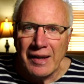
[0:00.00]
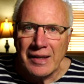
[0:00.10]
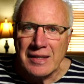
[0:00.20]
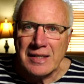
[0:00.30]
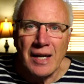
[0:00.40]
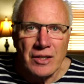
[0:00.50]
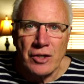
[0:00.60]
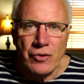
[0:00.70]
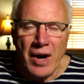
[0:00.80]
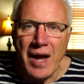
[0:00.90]
Such a
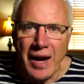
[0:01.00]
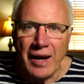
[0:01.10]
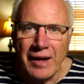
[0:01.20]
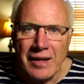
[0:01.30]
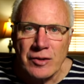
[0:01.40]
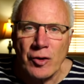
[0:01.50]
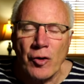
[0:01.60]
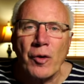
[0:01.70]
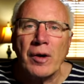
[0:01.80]
drag. So